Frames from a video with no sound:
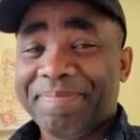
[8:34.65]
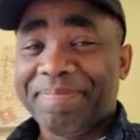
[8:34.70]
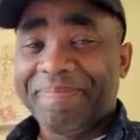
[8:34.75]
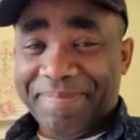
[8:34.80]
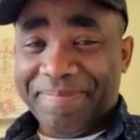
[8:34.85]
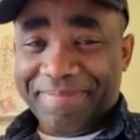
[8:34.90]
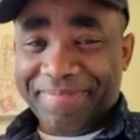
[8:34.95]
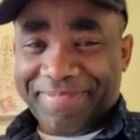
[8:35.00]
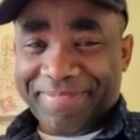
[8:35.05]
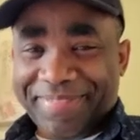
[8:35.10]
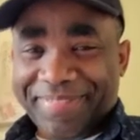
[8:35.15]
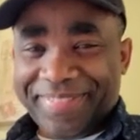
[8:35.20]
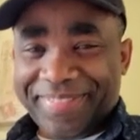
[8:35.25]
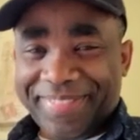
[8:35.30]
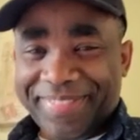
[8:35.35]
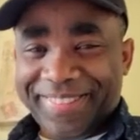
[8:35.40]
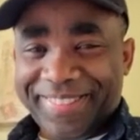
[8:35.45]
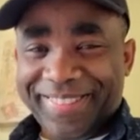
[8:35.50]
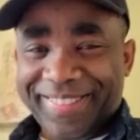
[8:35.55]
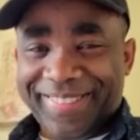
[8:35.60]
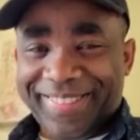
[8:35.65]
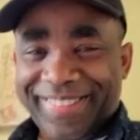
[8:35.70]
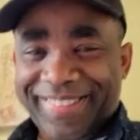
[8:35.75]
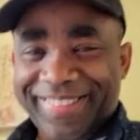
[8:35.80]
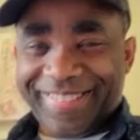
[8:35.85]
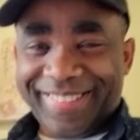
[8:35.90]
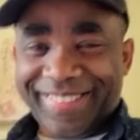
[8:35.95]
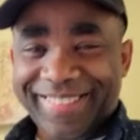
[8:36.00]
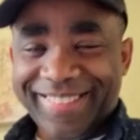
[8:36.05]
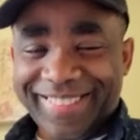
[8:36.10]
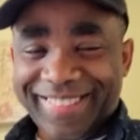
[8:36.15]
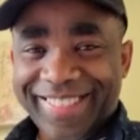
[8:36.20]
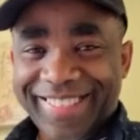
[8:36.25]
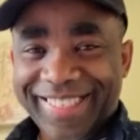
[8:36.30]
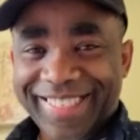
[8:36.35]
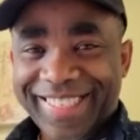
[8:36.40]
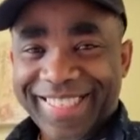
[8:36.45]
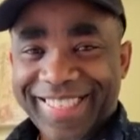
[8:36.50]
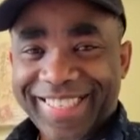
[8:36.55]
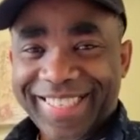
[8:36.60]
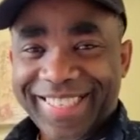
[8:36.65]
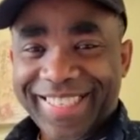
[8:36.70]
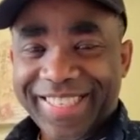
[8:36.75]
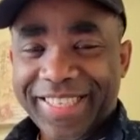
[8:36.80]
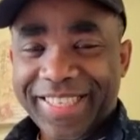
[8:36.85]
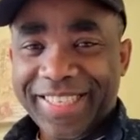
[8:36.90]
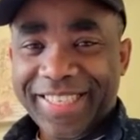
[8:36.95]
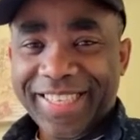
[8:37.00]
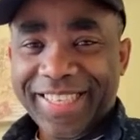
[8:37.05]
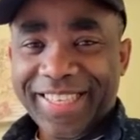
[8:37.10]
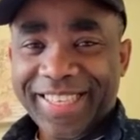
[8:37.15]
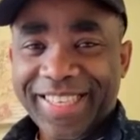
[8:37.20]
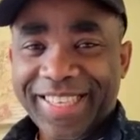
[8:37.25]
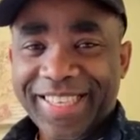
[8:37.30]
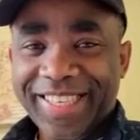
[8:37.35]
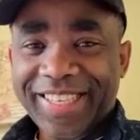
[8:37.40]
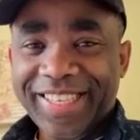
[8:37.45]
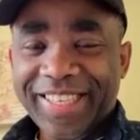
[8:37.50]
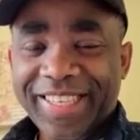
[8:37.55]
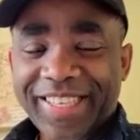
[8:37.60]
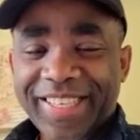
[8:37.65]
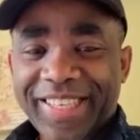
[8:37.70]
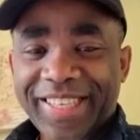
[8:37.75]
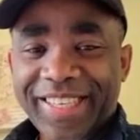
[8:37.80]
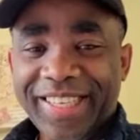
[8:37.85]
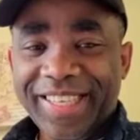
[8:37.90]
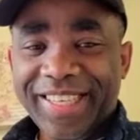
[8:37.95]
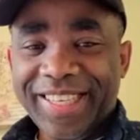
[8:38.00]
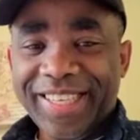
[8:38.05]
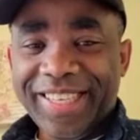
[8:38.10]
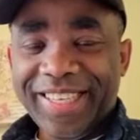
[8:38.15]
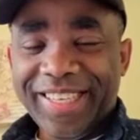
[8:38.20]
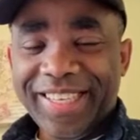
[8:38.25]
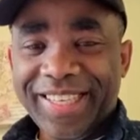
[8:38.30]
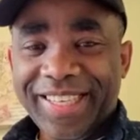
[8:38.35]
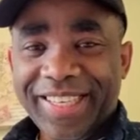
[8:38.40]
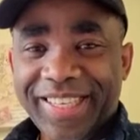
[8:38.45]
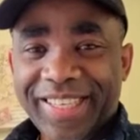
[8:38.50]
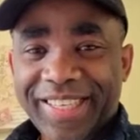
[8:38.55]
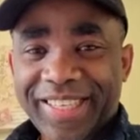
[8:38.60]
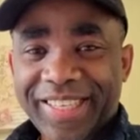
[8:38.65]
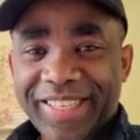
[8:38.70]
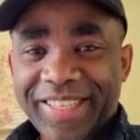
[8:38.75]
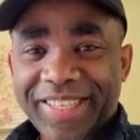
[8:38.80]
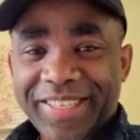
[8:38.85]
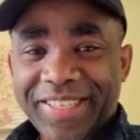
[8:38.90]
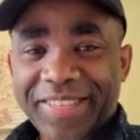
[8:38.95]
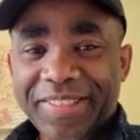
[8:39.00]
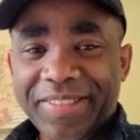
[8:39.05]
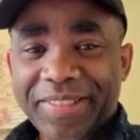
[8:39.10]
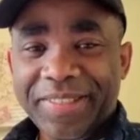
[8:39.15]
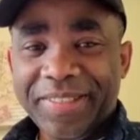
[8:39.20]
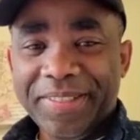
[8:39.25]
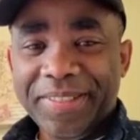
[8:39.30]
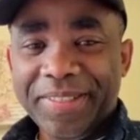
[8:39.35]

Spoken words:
This person isn't speaking.